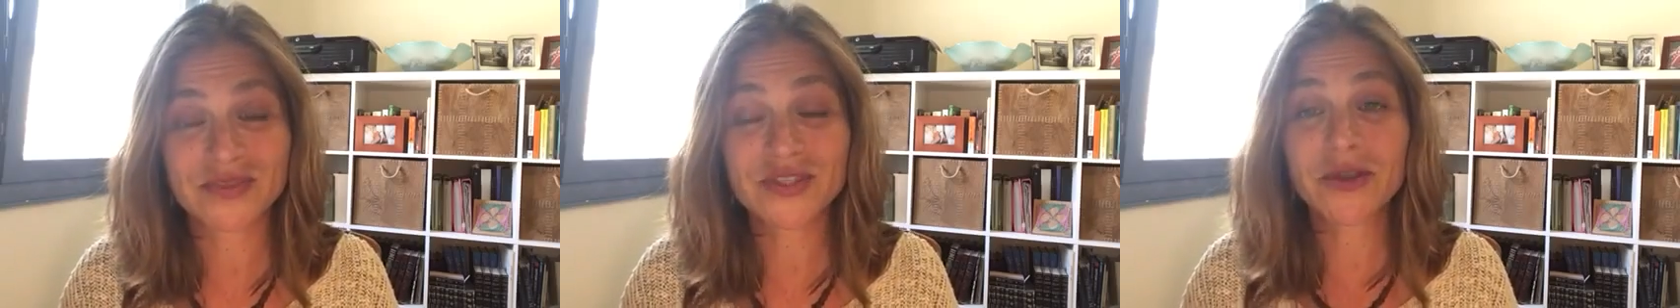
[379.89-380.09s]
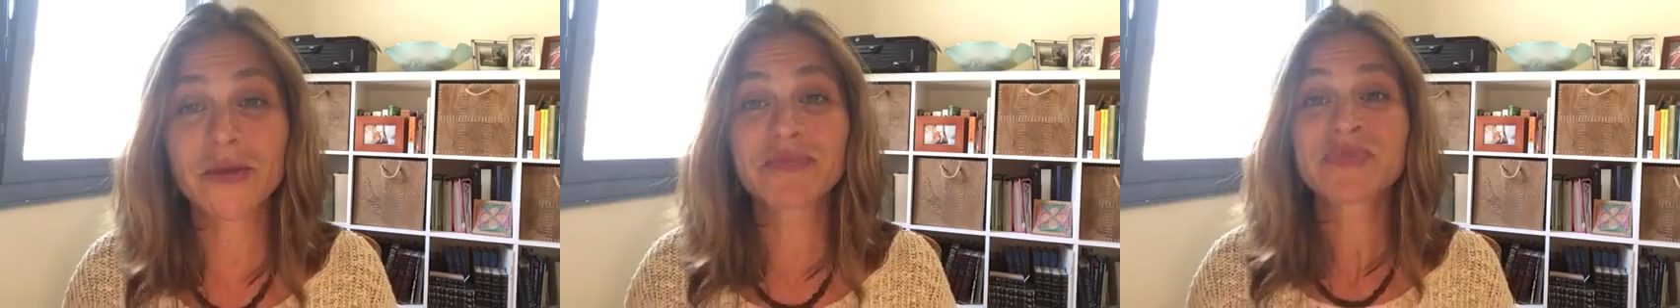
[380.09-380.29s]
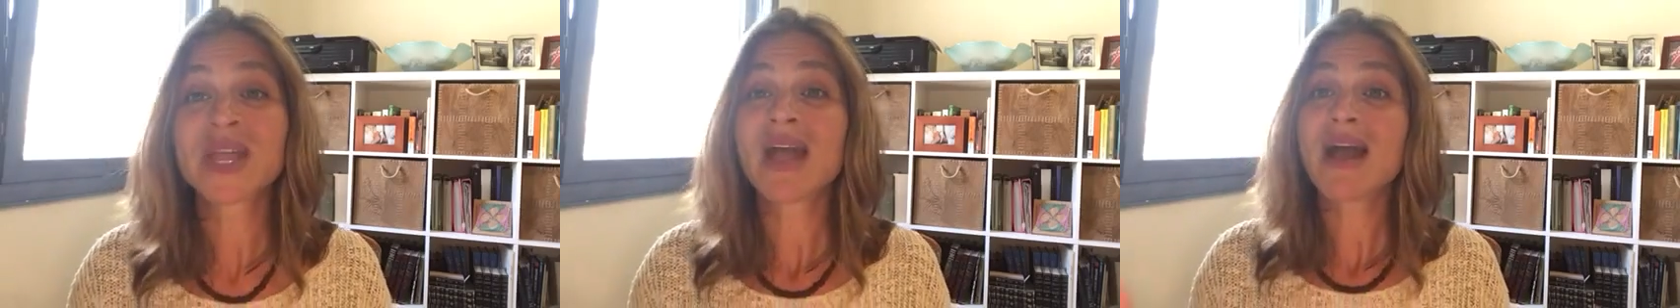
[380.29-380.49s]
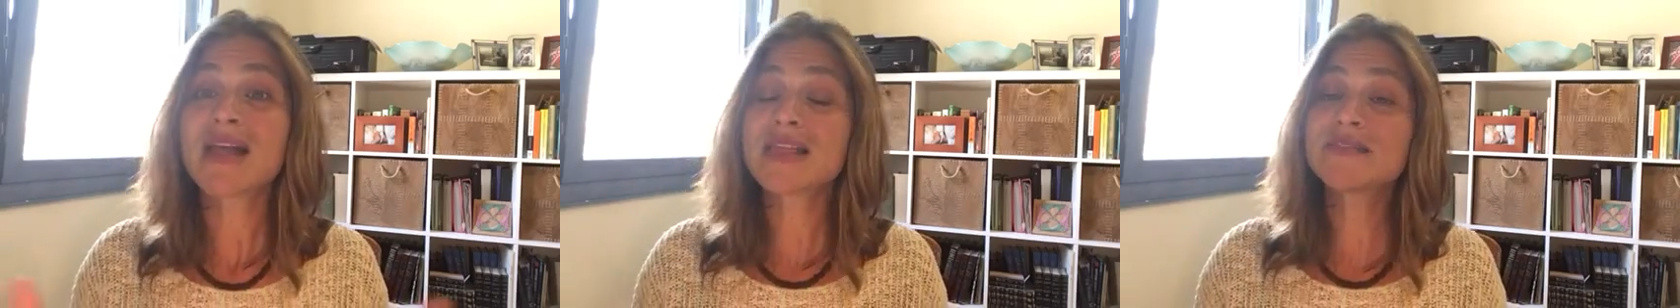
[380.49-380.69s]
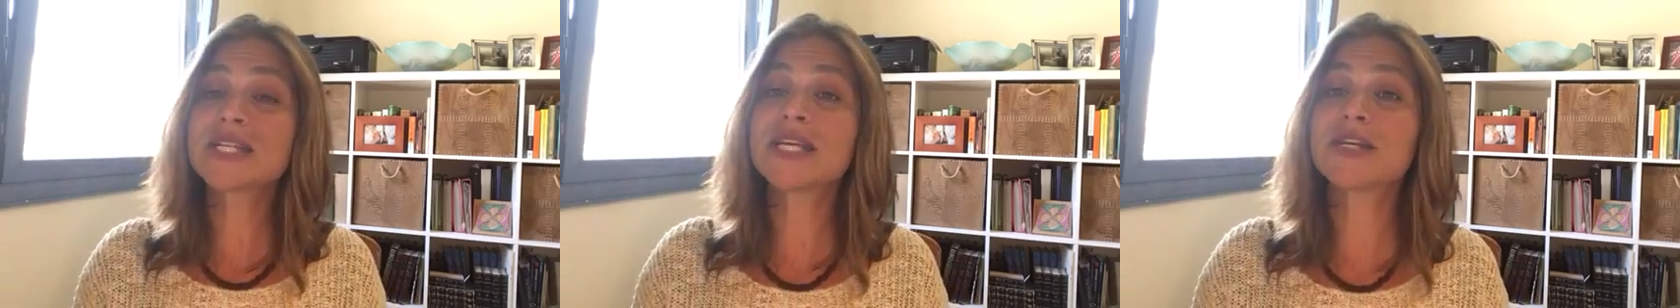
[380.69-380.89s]
So
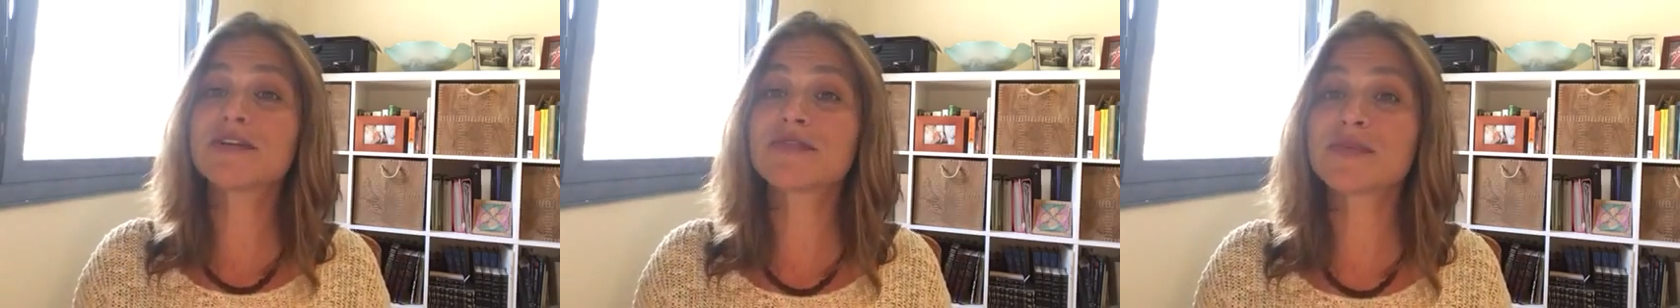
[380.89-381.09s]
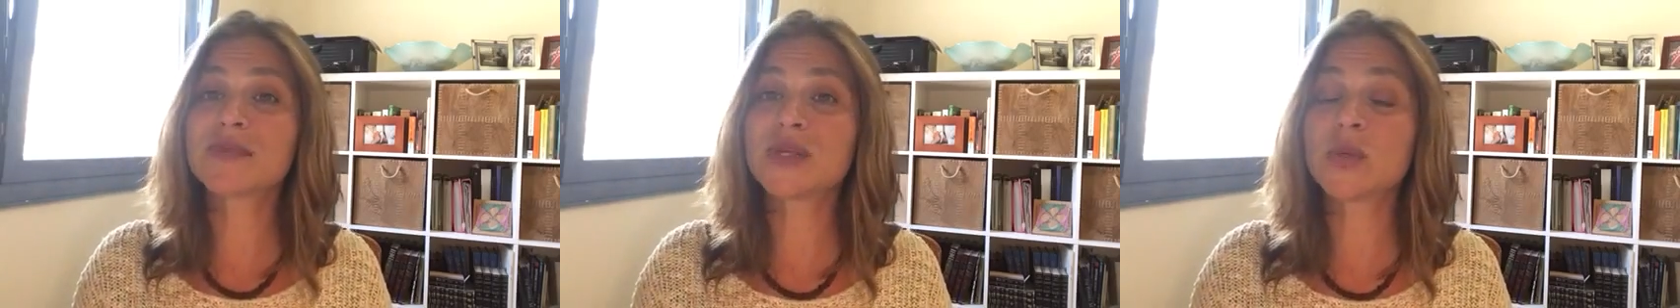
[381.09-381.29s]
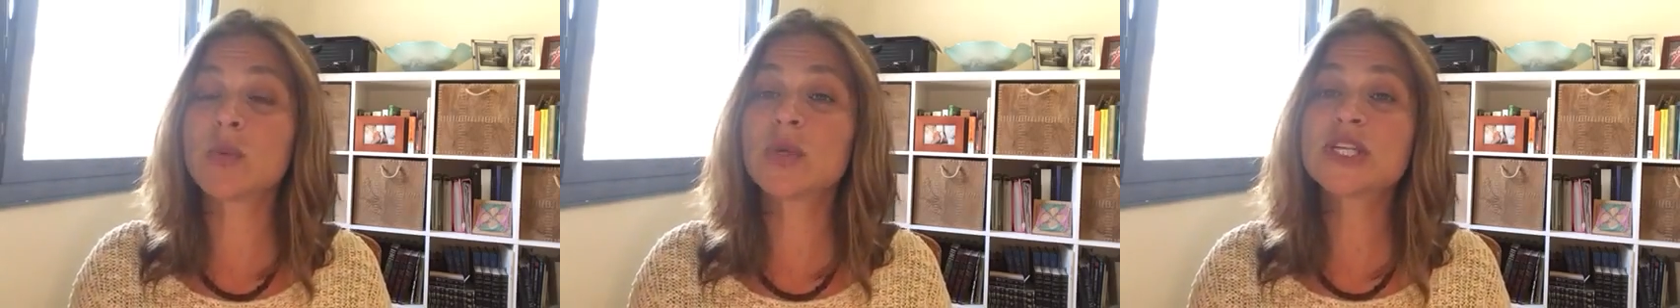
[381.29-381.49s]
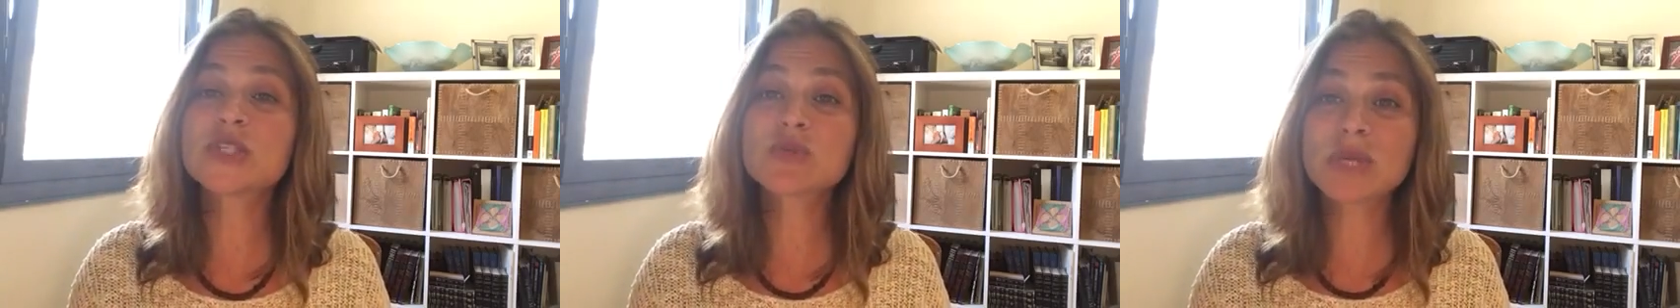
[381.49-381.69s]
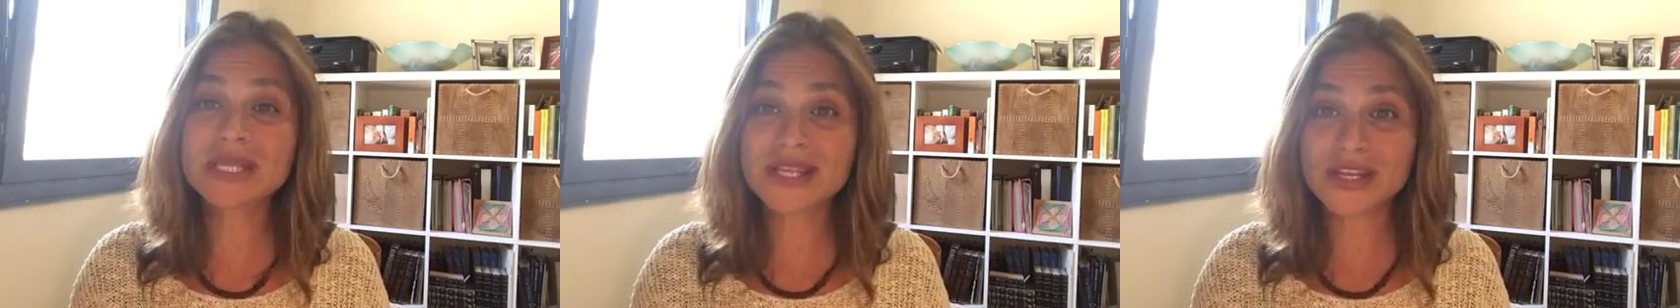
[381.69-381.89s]
I'd love to hear from you. What
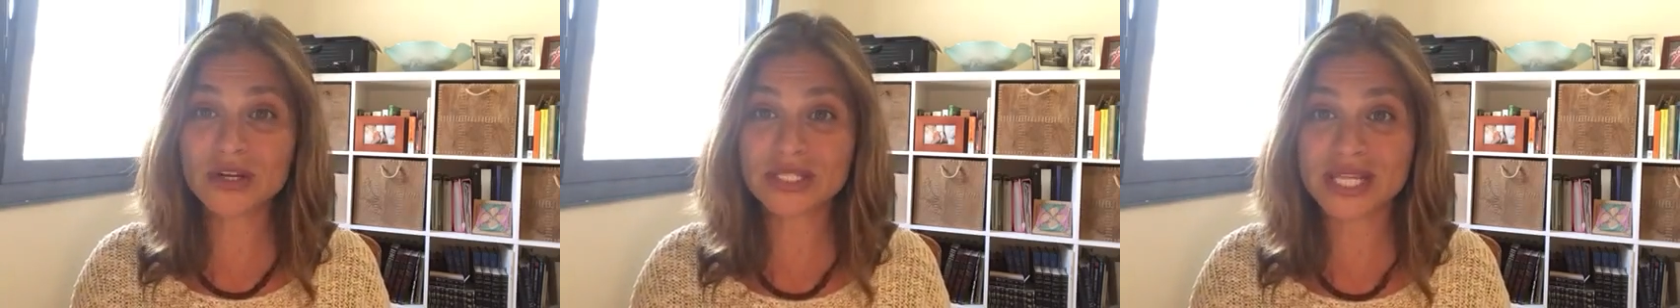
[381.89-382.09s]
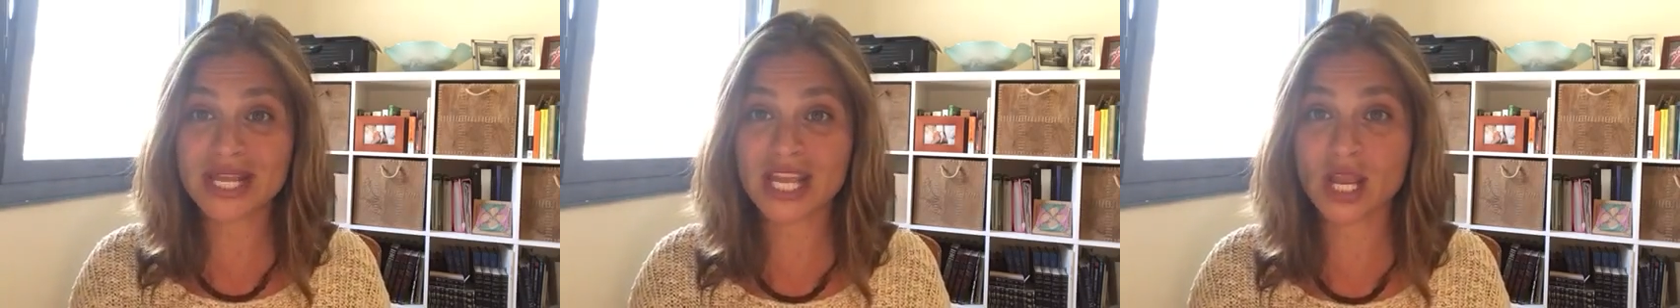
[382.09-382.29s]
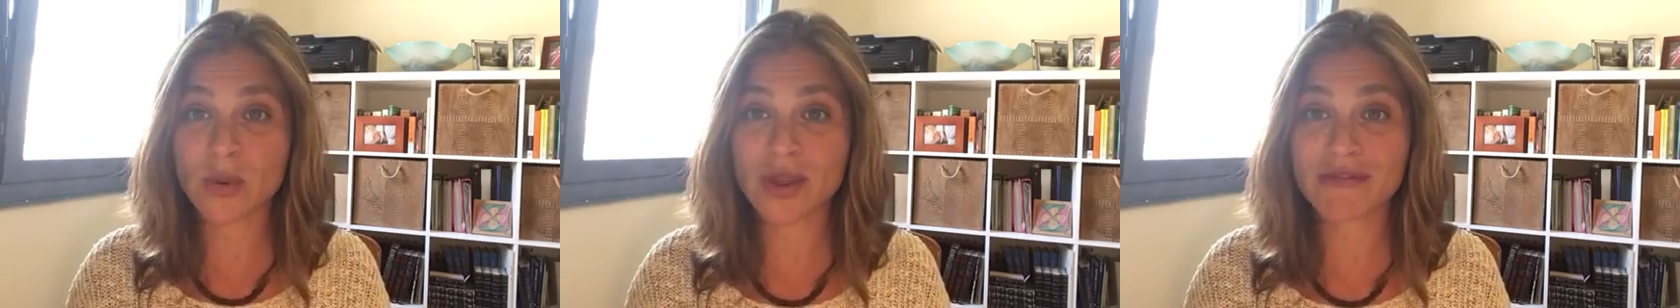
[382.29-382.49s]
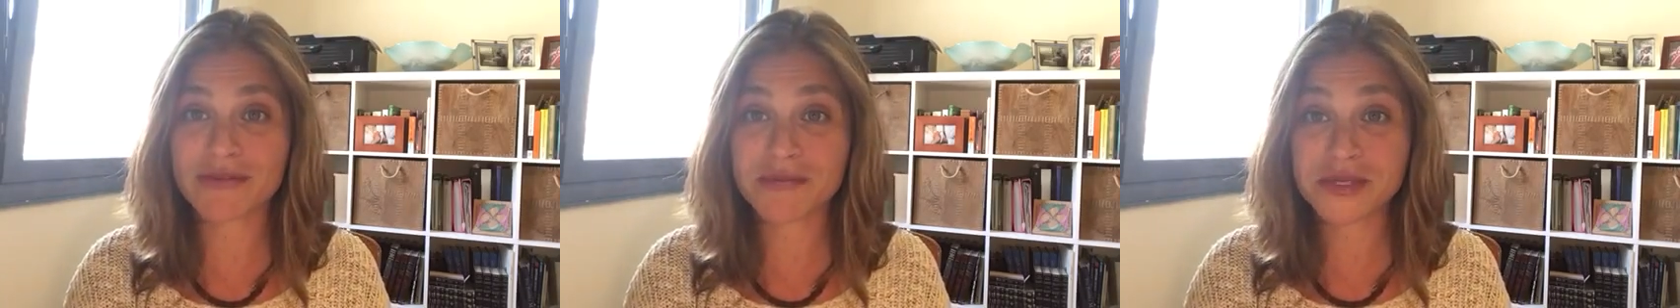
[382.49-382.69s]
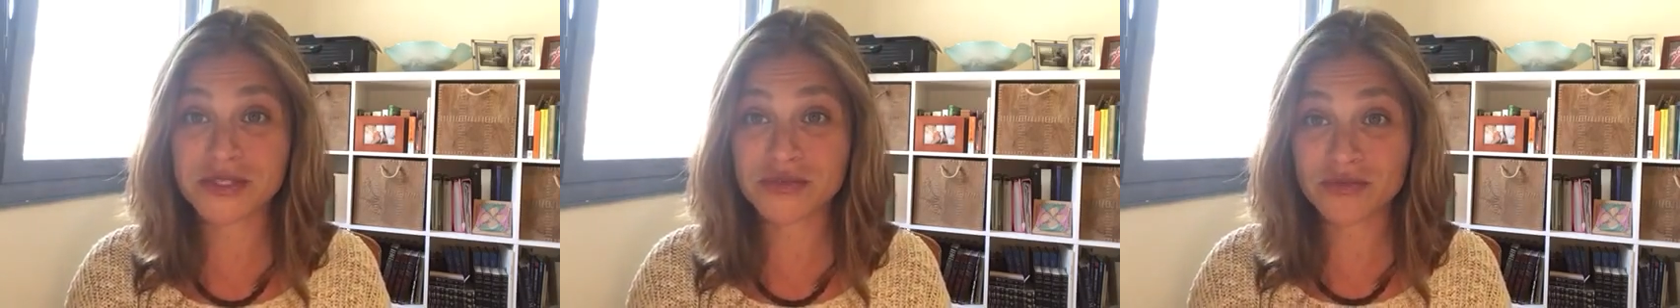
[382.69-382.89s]
is one thing you're taking away
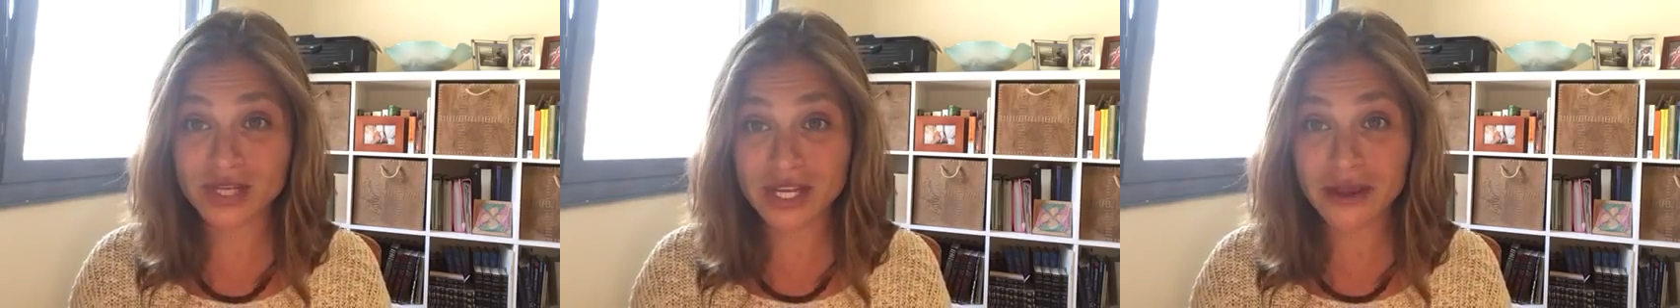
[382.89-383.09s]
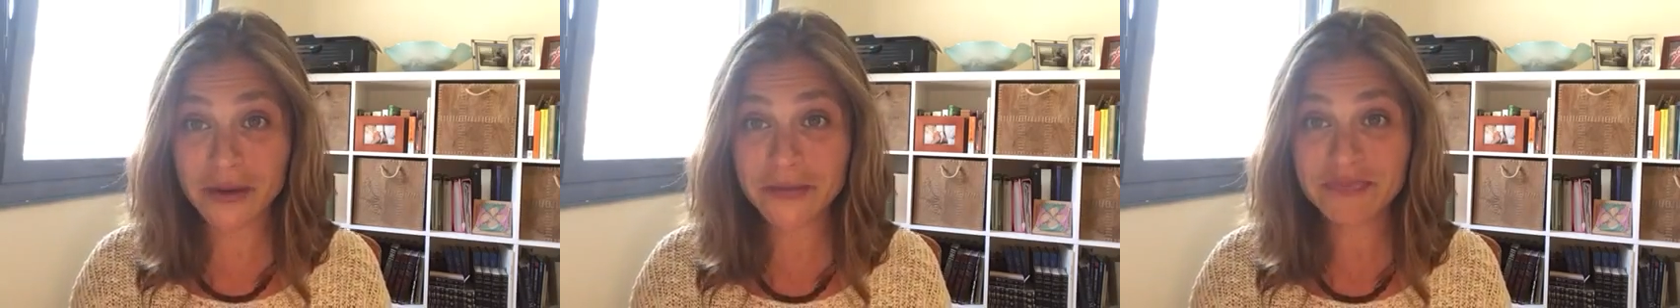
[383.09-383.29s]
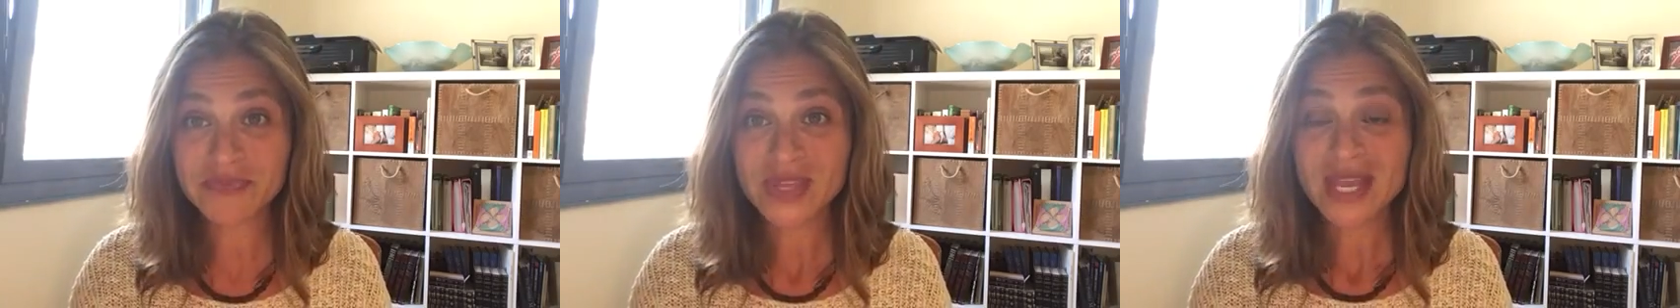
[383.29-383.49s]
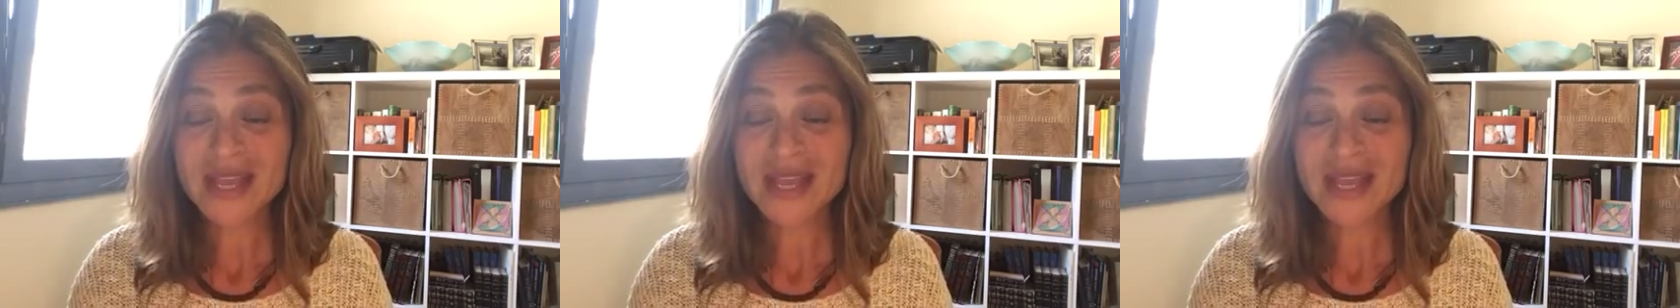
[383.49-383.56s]
from this video?